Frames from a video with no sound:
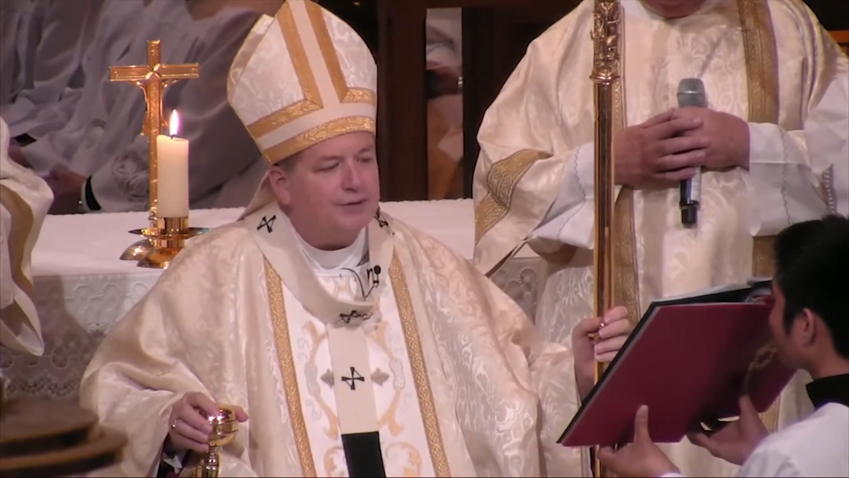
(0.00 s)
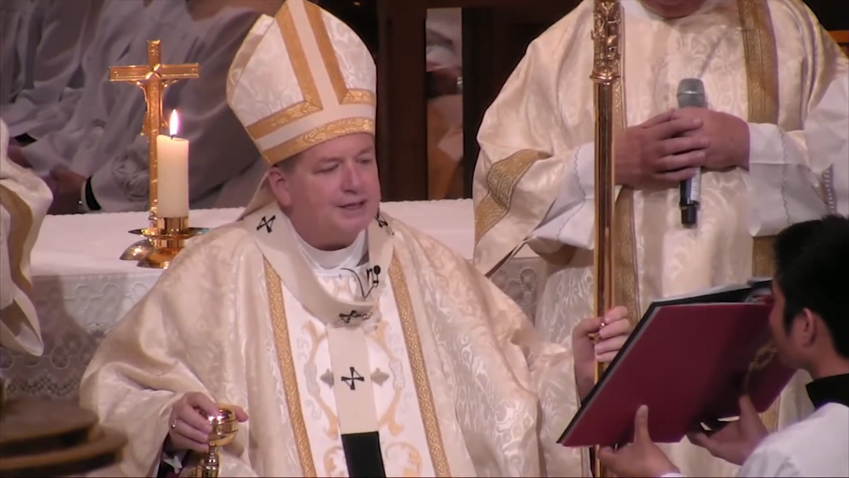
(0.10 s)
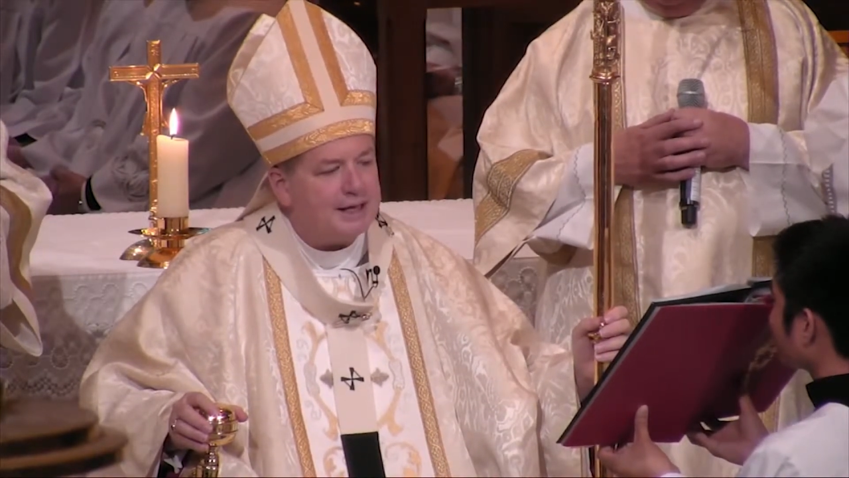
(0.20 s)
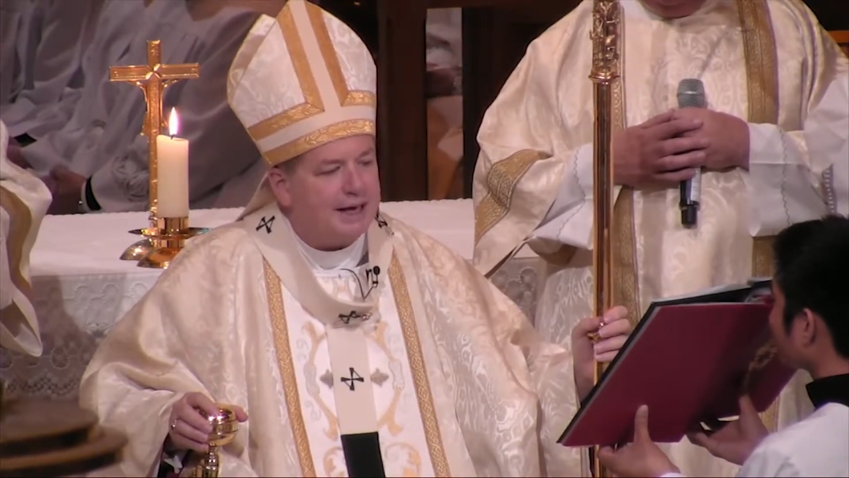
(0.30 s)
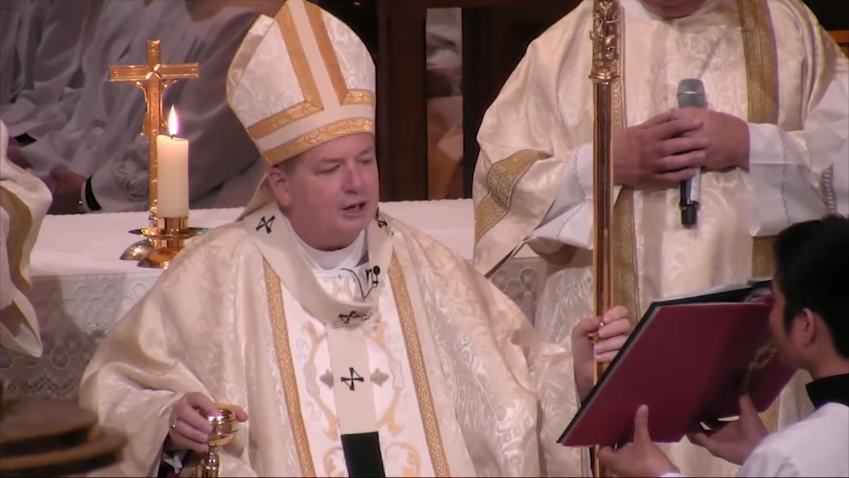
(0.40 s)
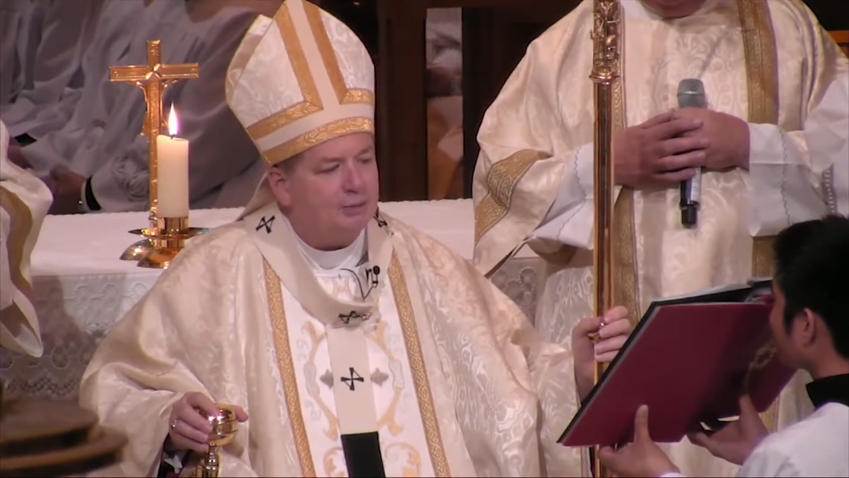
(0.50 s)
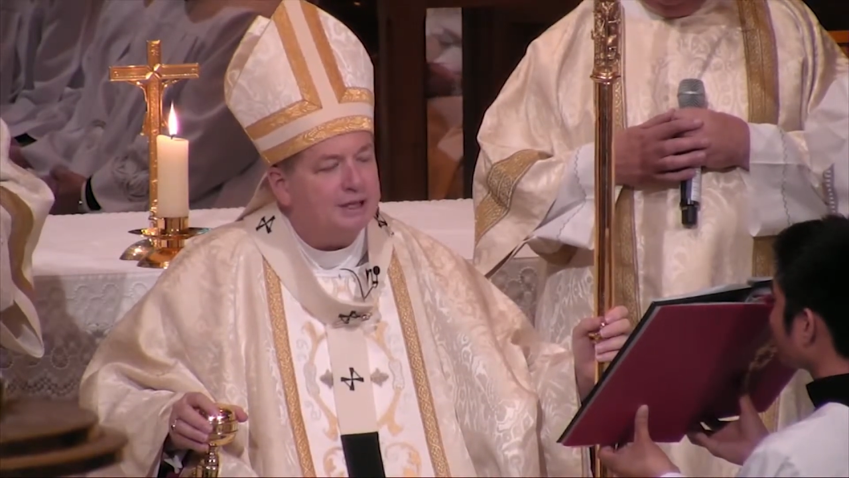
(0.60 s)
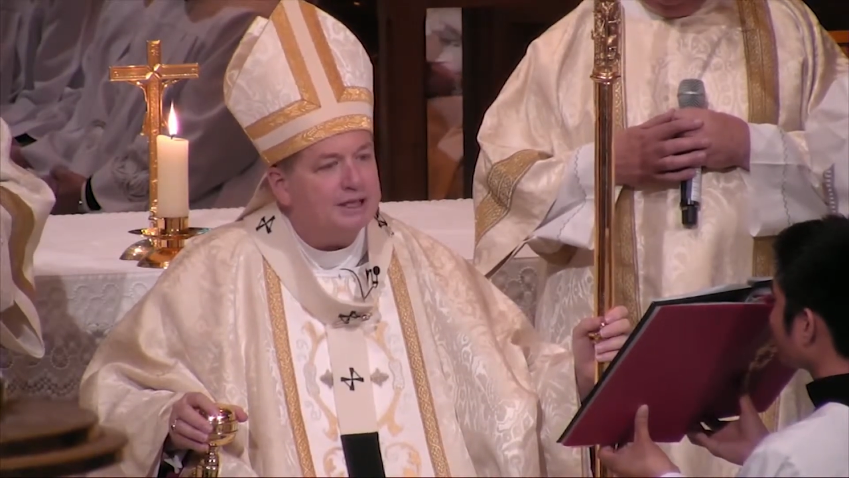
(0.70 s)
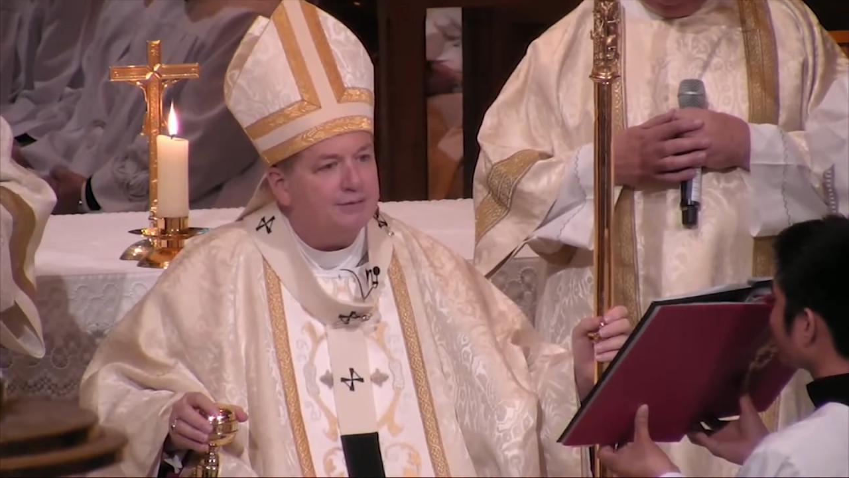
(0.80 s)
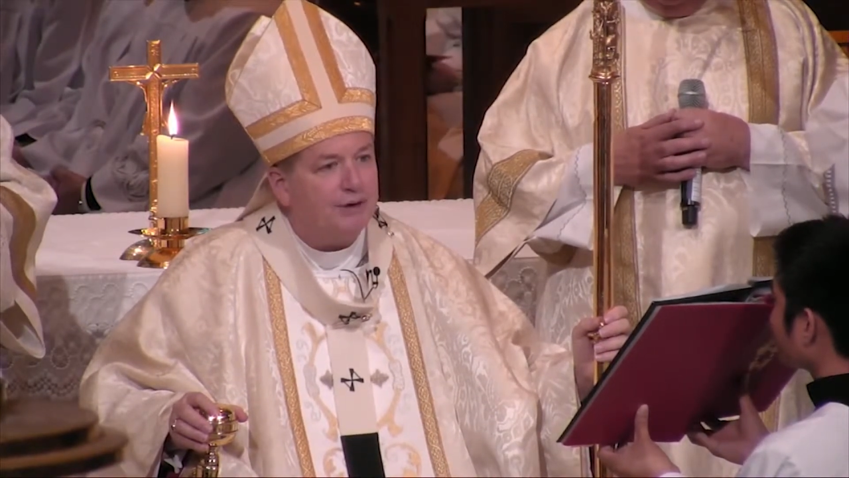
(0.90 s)

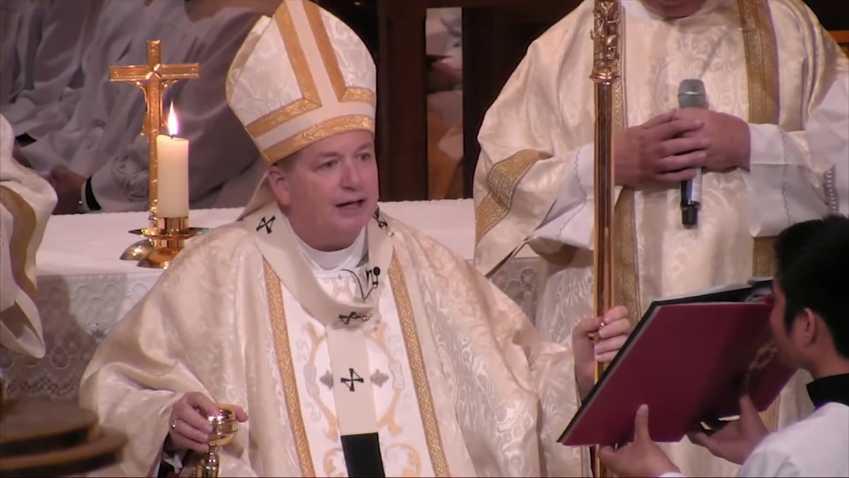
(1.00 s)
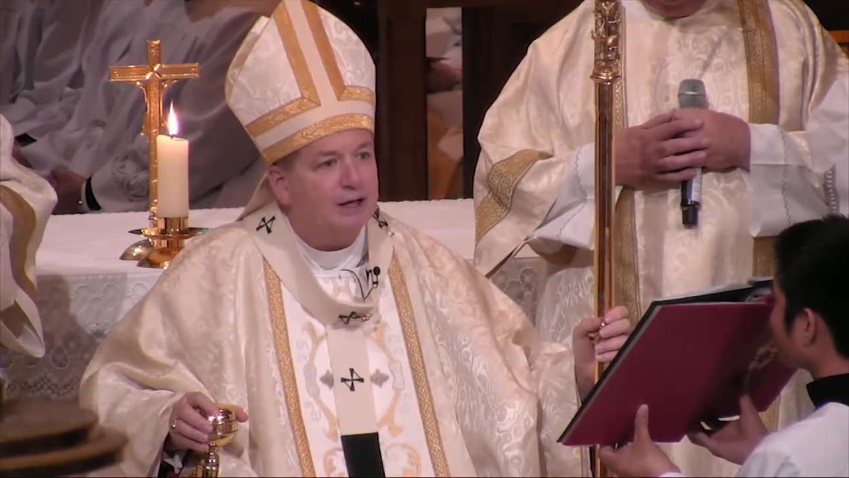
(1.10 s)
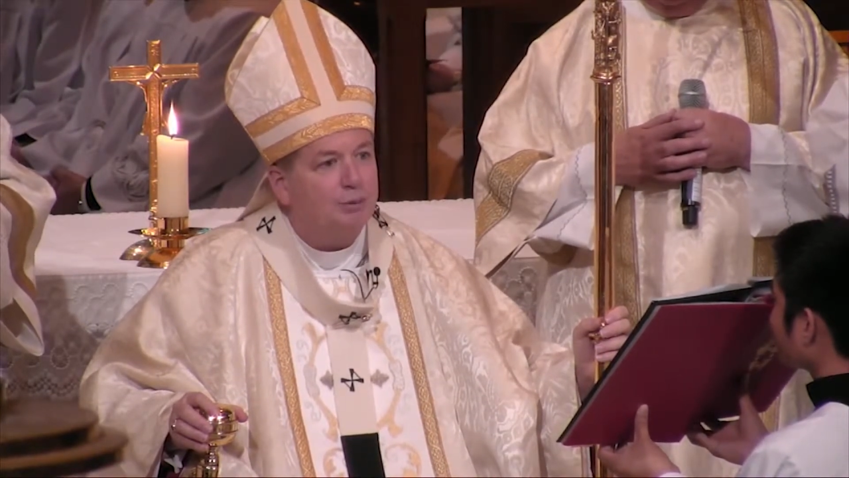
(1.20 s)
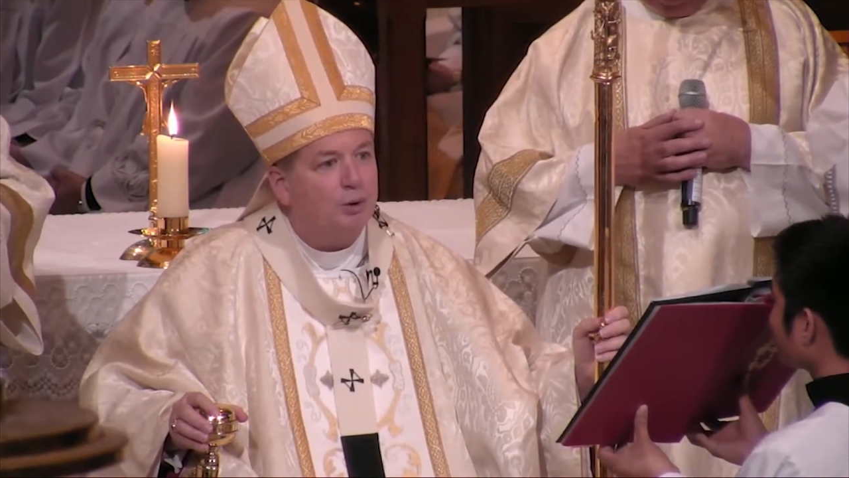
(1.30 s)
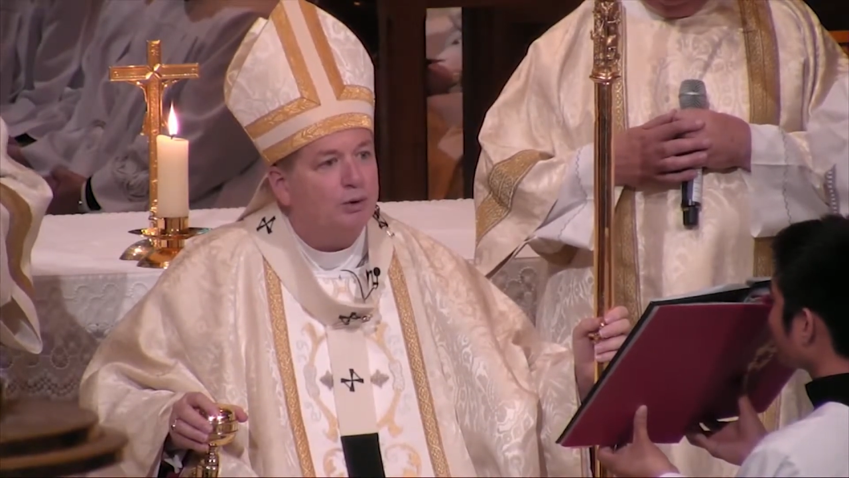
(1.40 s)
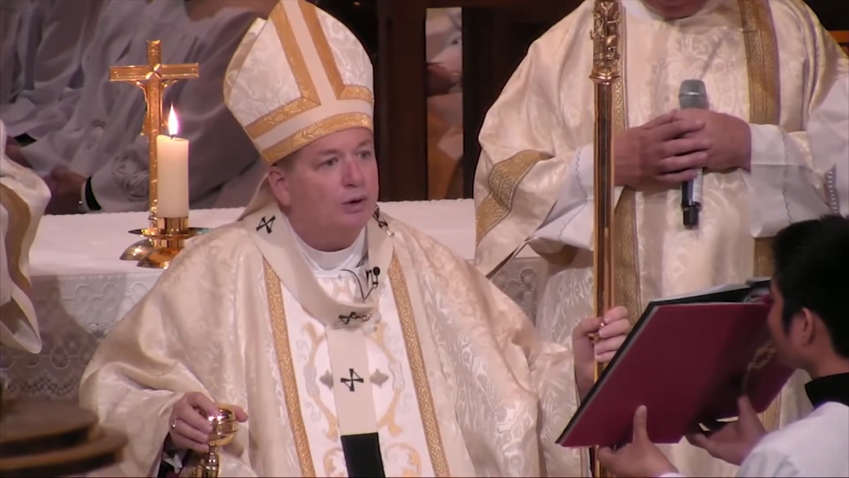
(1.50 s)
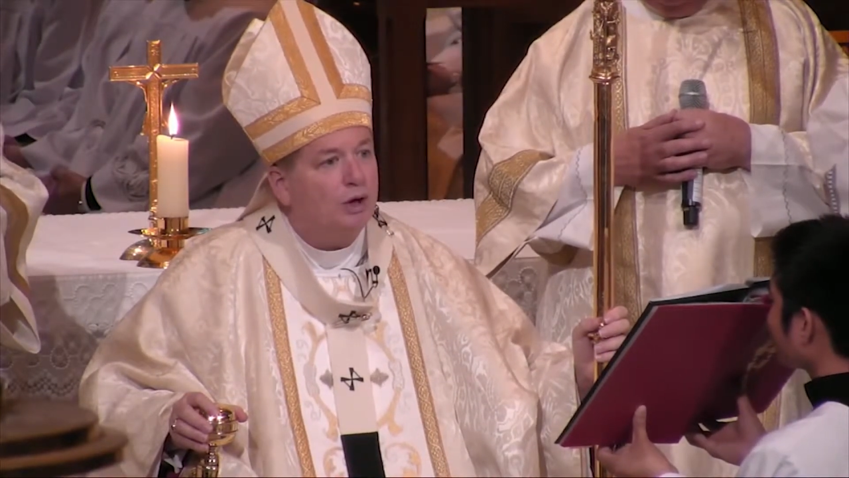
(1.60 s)
sacraments available